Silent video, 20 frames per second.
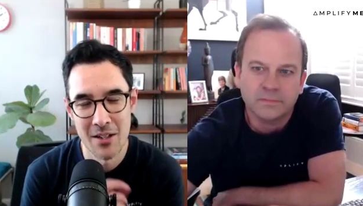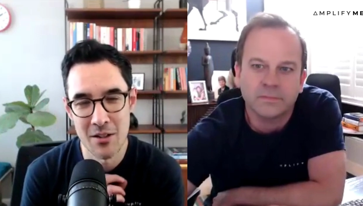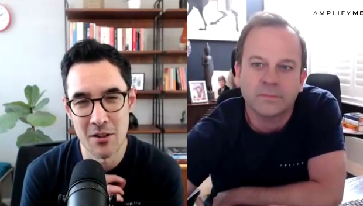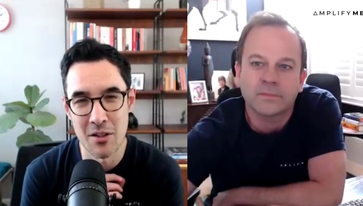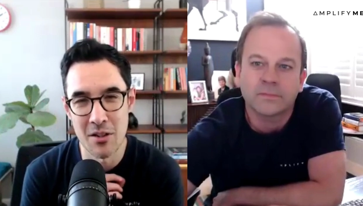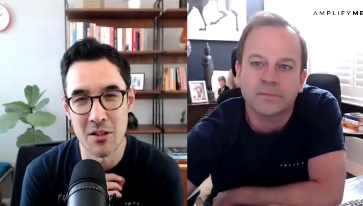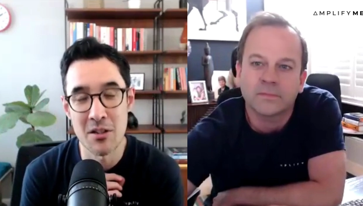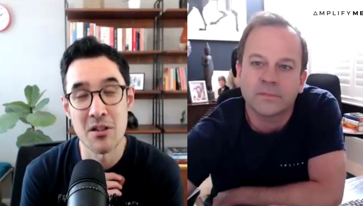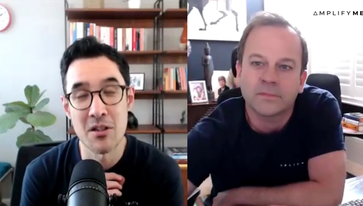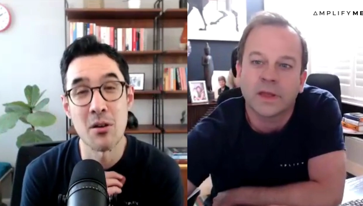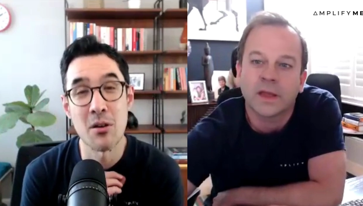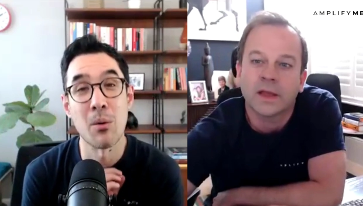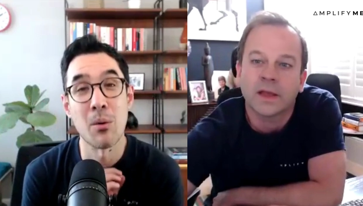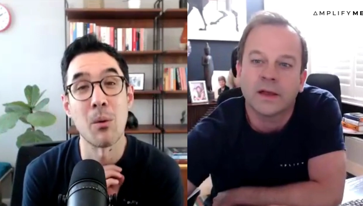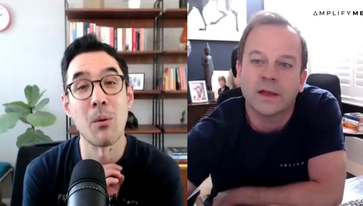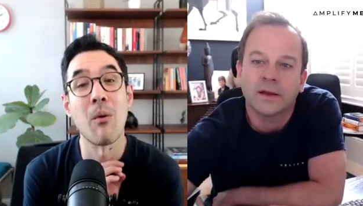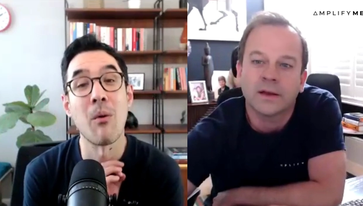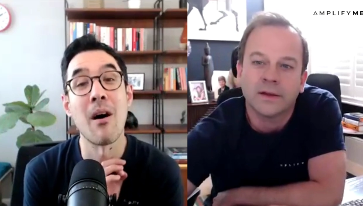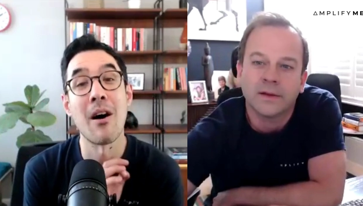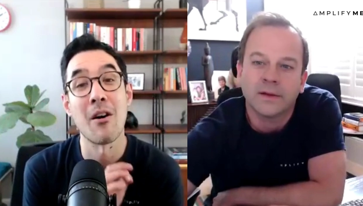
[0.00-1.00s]
Speaker 1: to
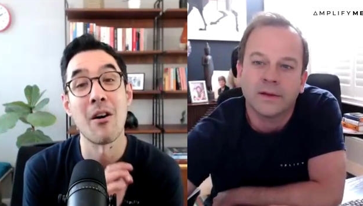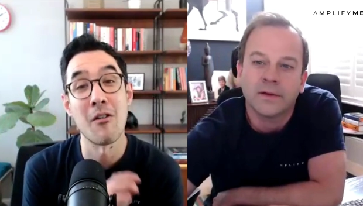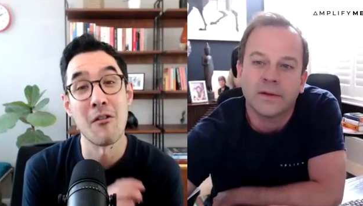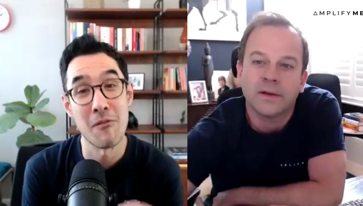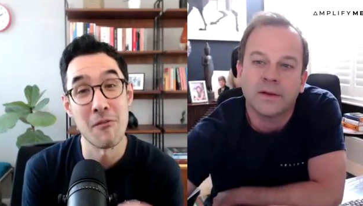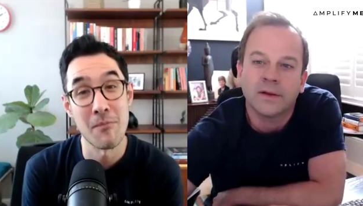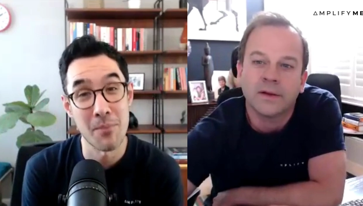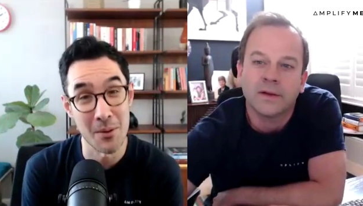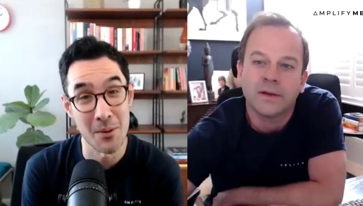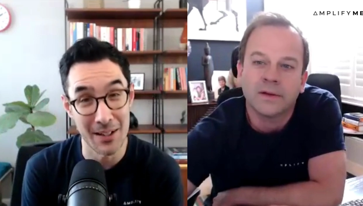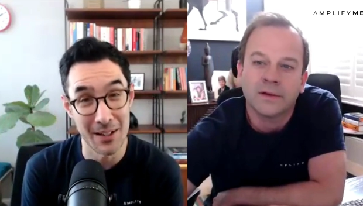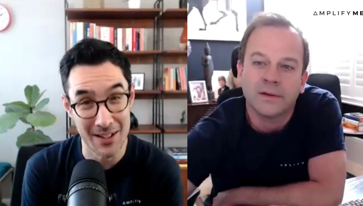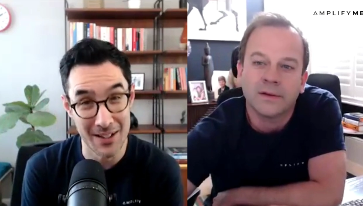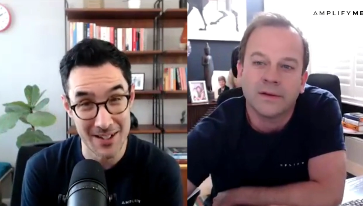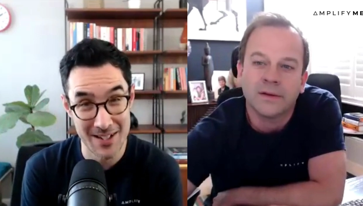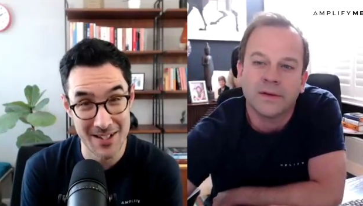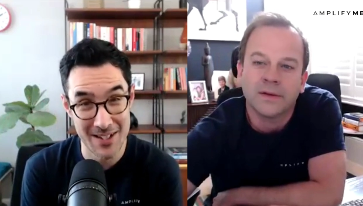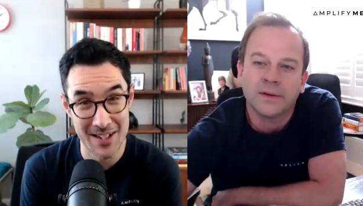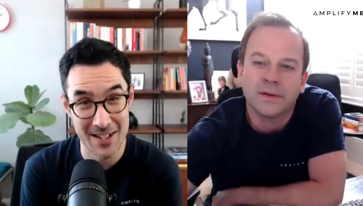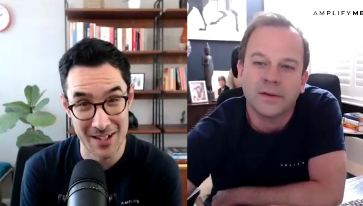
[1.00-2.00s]

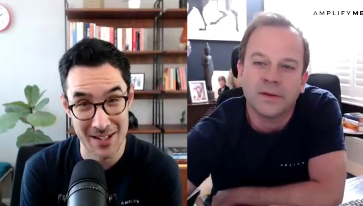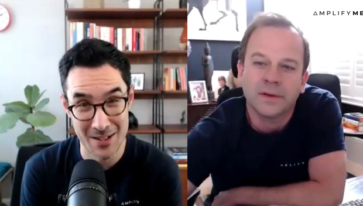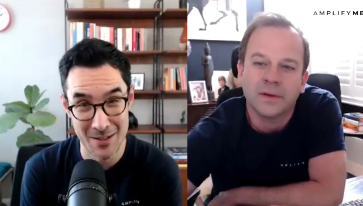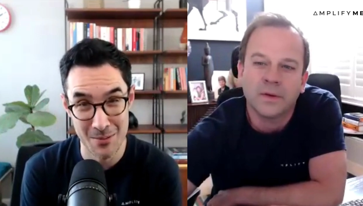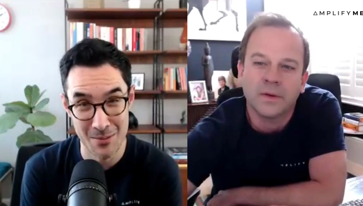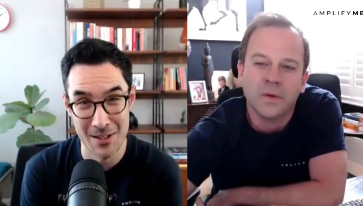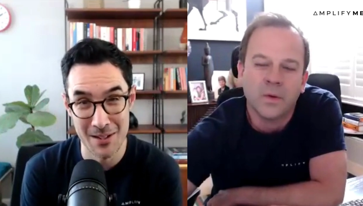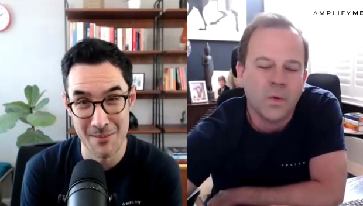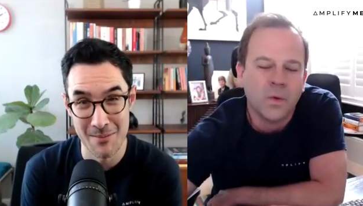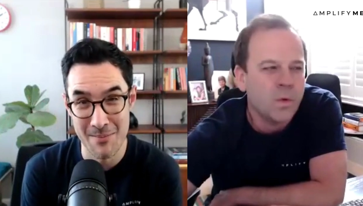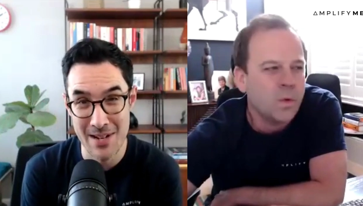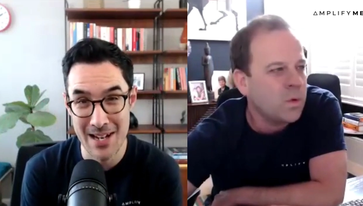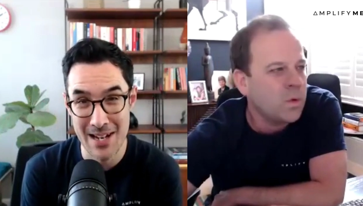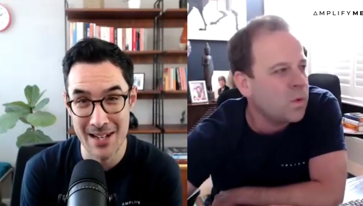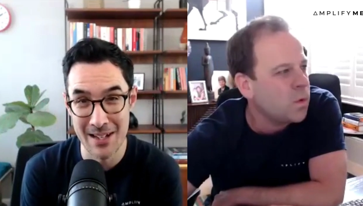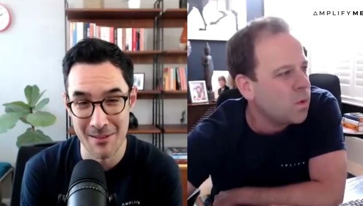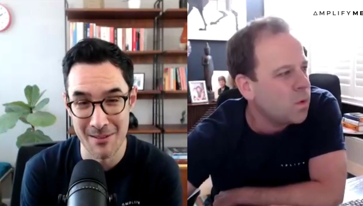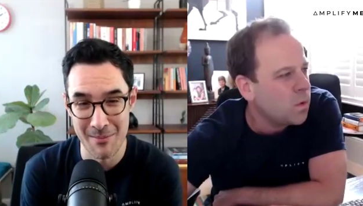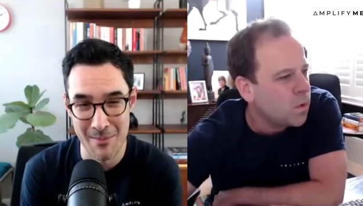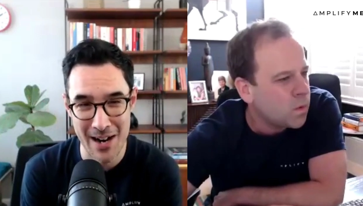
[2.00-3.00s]
12.61
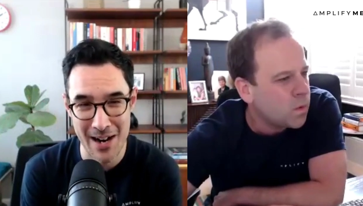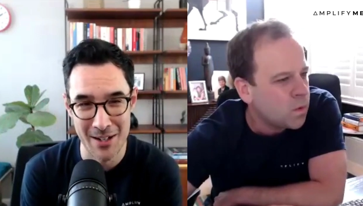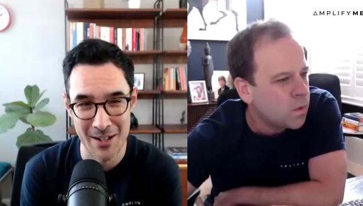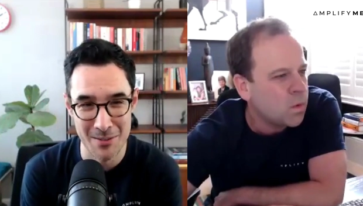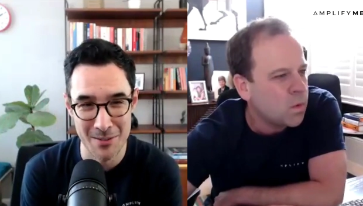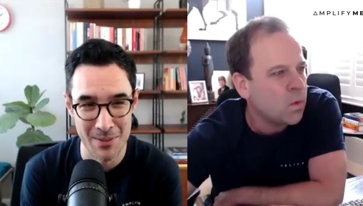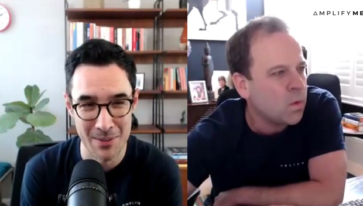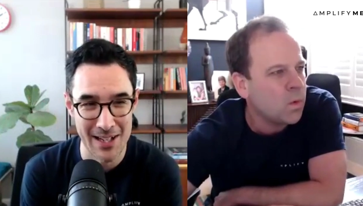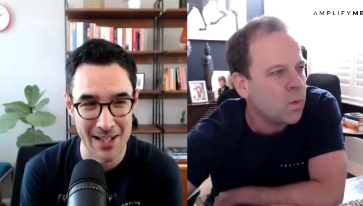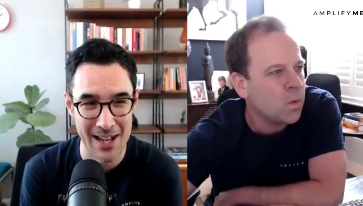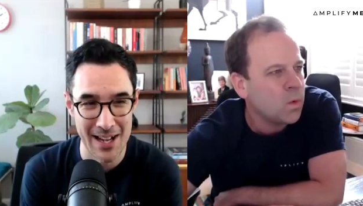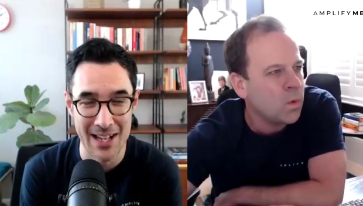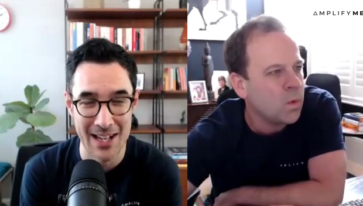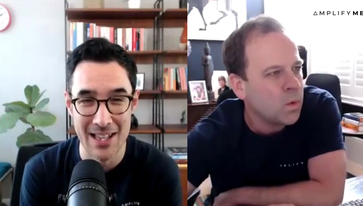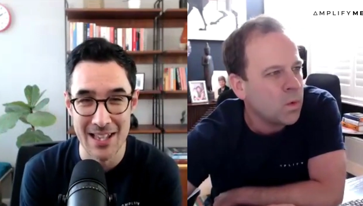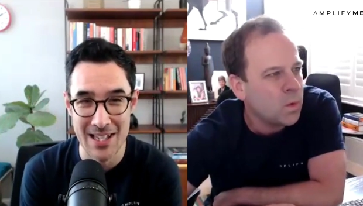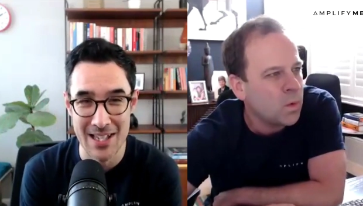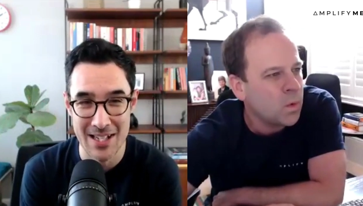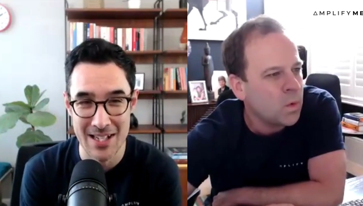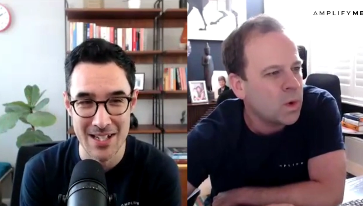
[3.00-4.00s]
million barrels per day
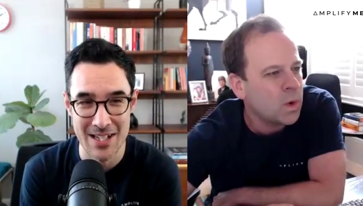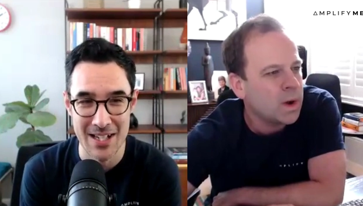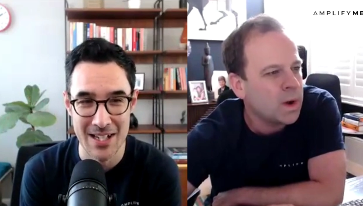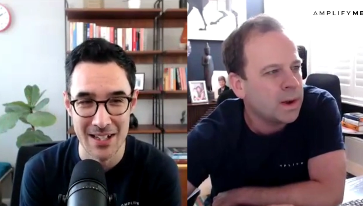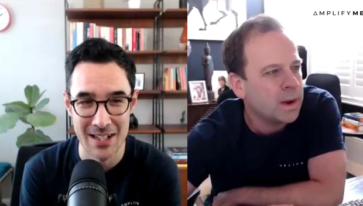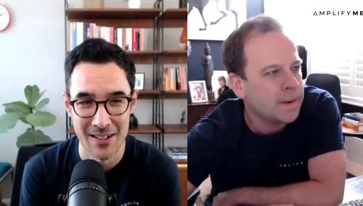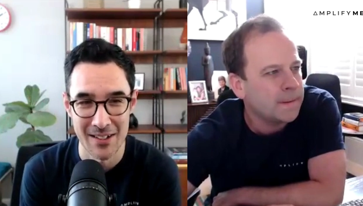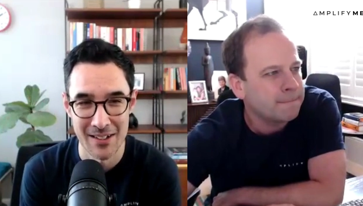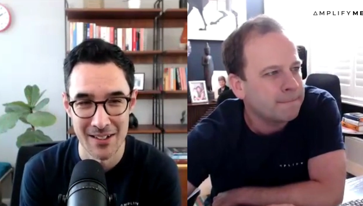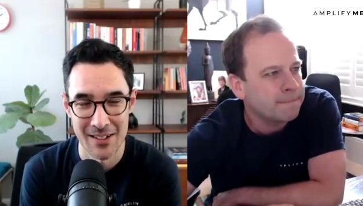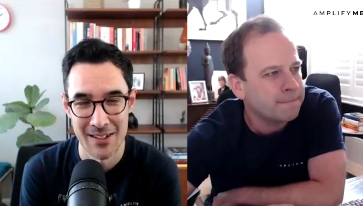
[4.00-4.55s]
this year.